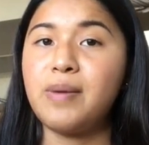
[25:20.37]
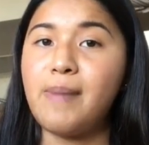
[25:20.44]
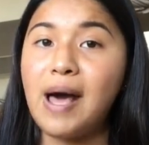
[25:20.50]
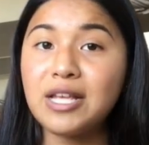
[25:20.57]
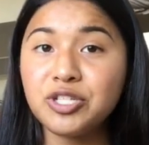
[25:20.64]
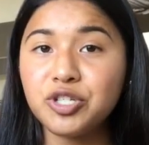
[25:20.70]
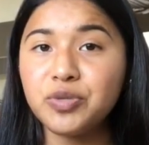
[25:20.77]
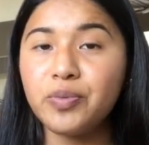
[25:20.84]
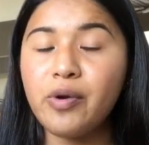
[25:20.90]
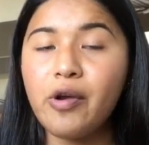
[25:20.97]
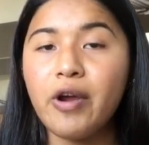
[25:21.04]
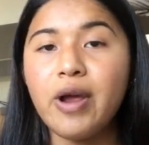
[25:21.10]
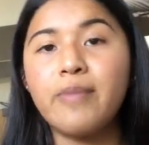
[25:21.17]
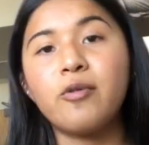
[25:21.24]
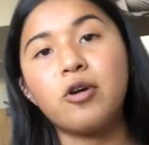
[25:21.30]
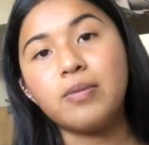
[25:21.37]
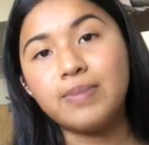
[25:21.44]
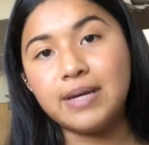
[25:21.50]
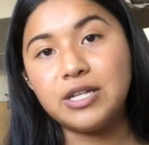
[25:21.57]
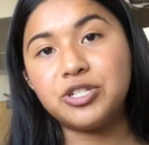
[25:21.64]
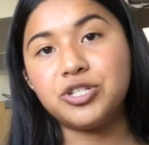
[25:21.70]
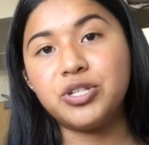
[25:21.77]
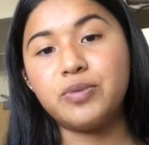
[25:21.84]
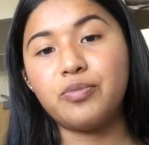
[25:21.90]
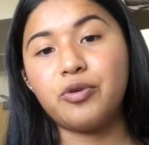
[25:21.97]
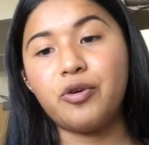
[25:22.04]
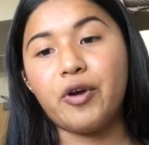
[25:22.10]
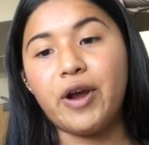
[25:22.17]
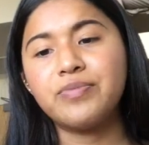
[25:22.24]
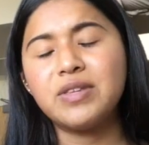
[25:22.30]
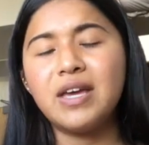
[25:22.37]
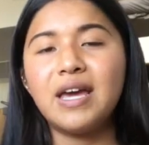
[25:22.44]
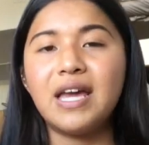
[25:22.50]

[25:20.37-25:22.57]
a master's program or a PhD program.